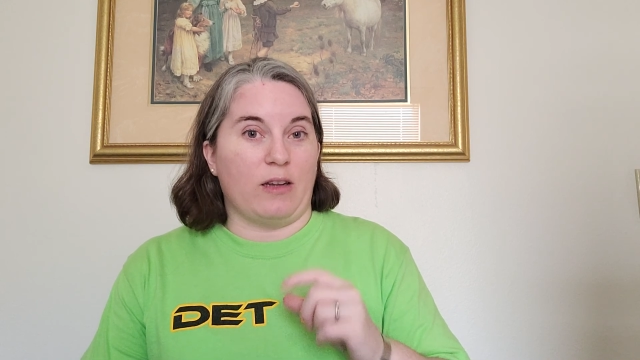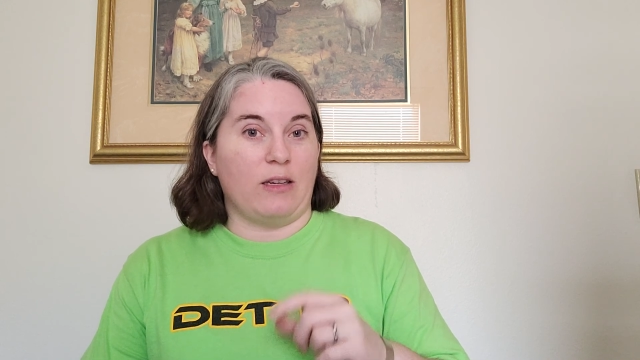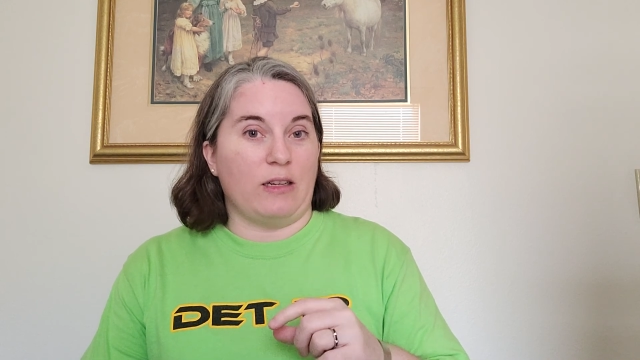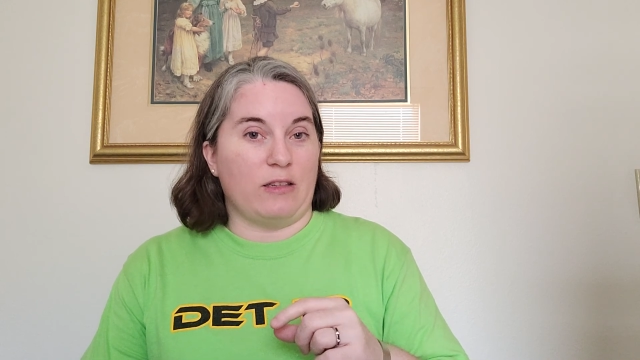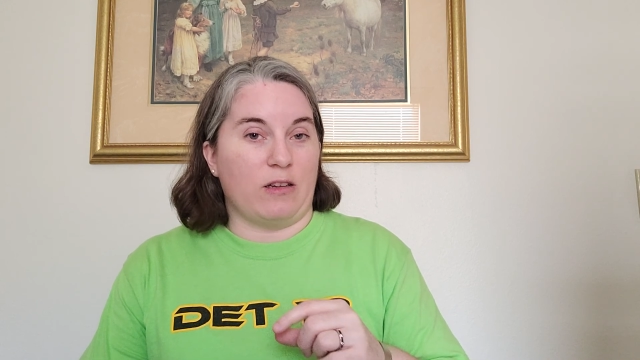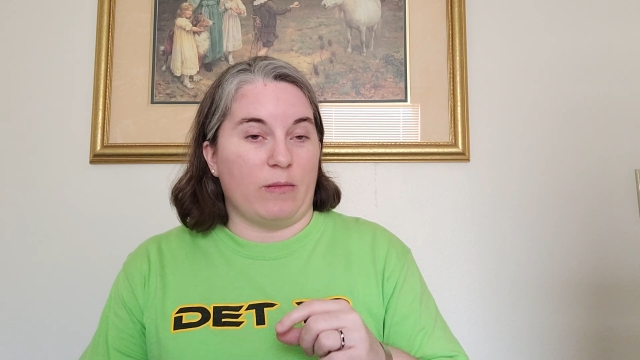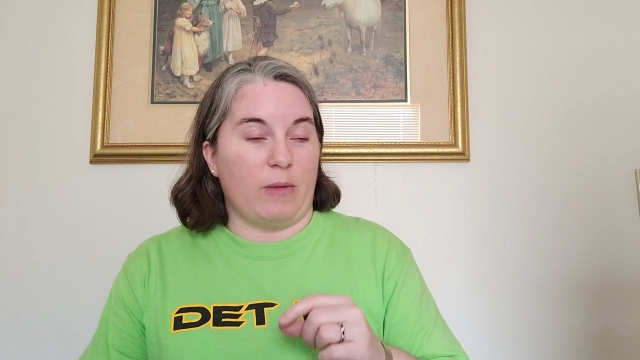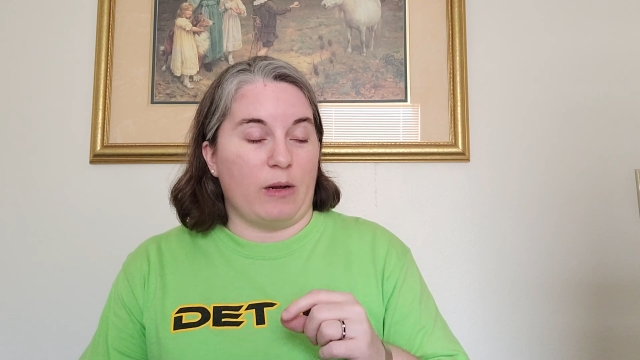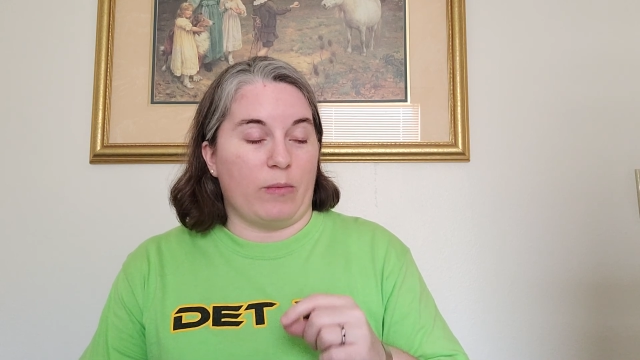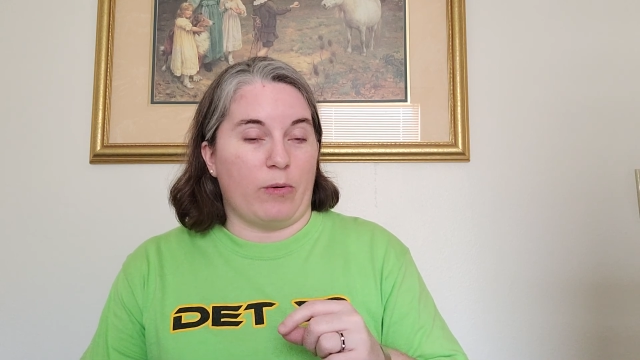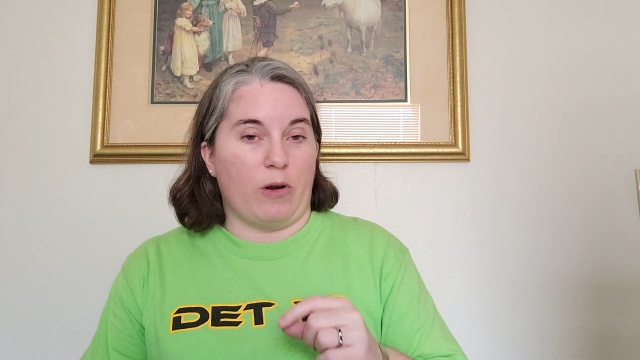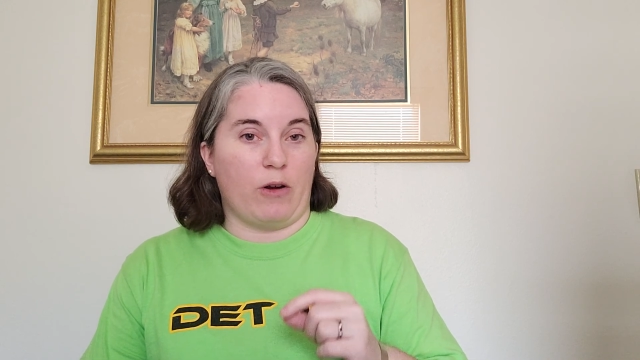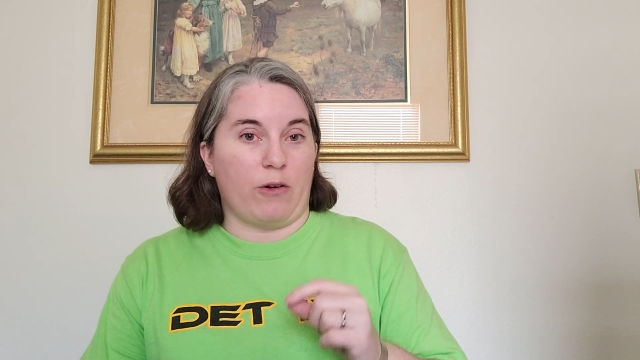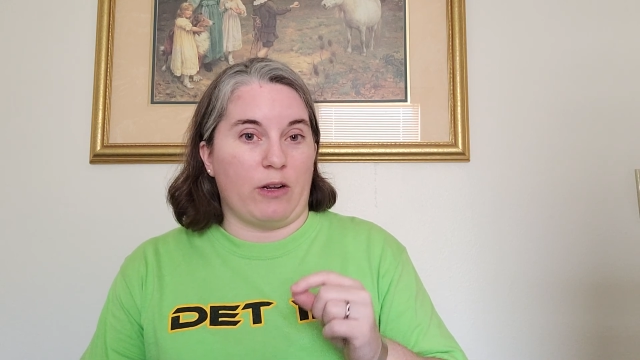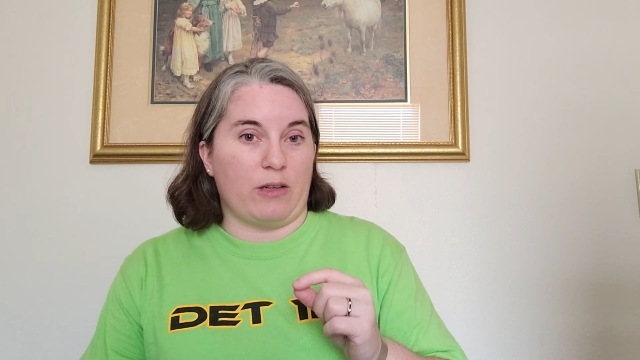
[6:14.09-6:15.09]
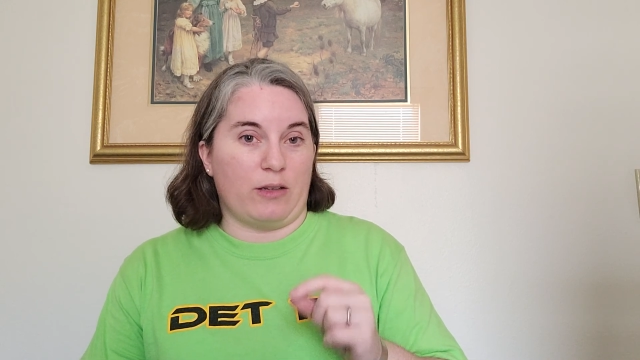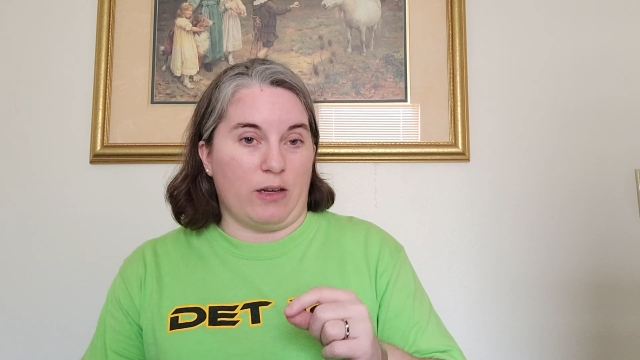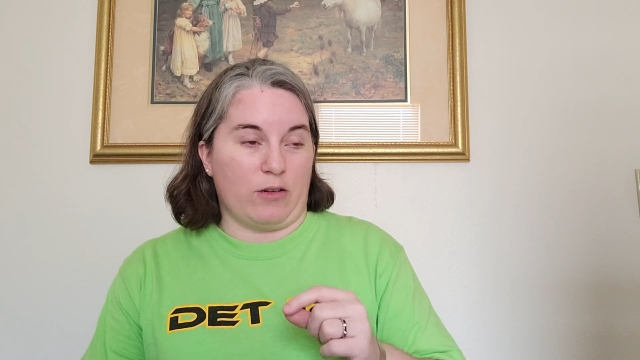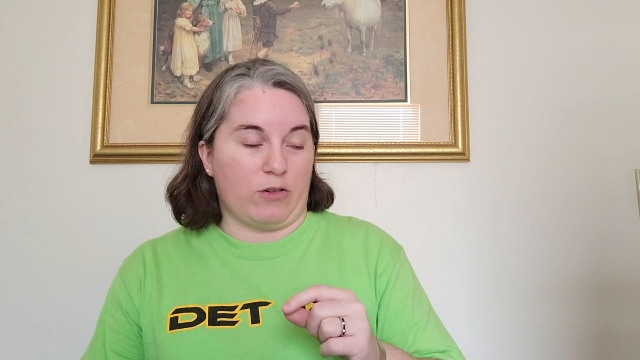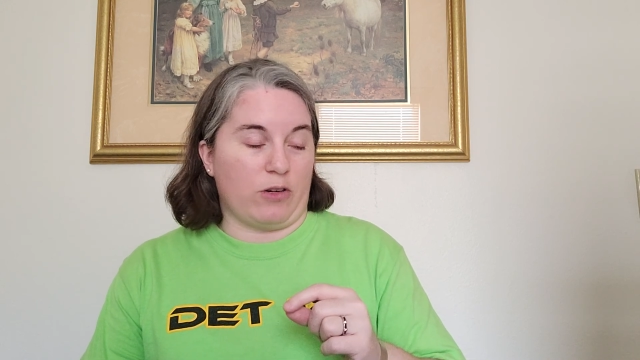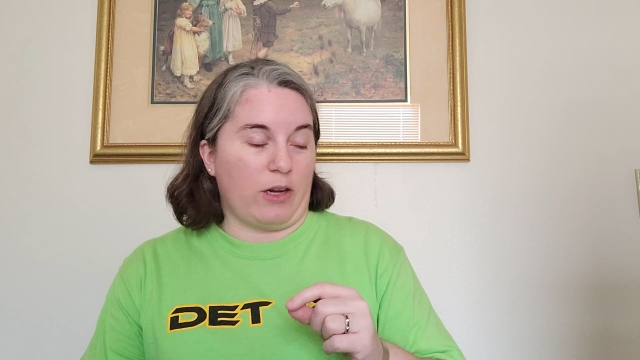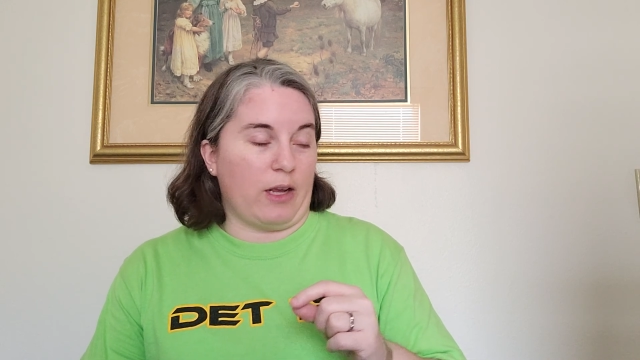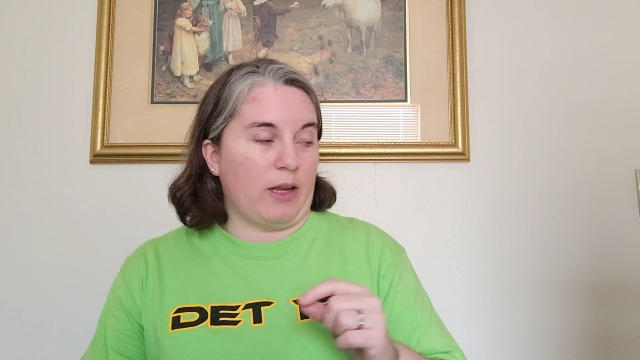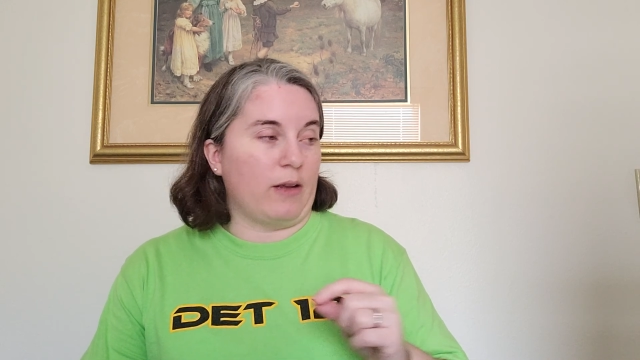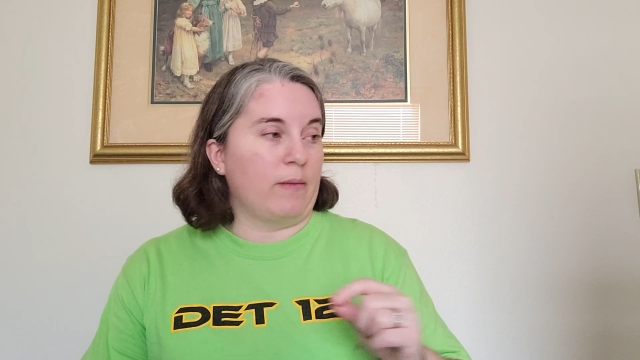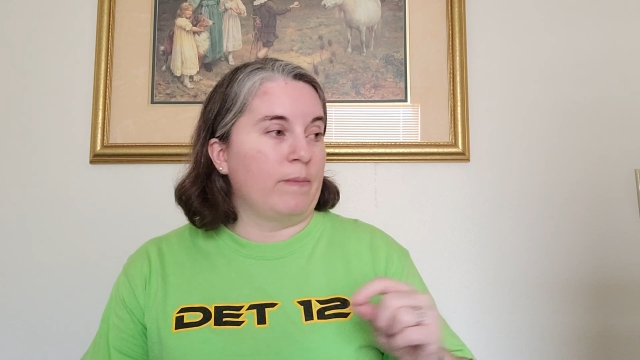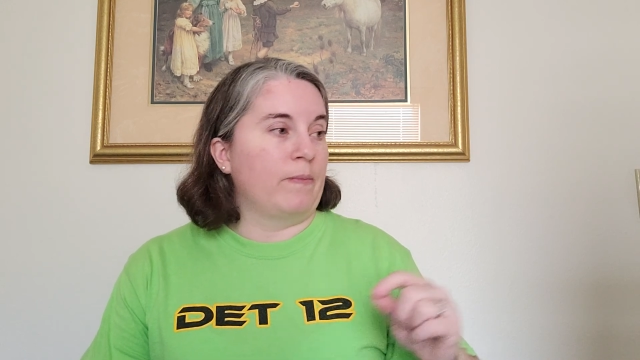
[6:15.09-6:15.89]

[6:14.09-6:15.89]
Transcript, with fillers: decent amount of progress yesterday.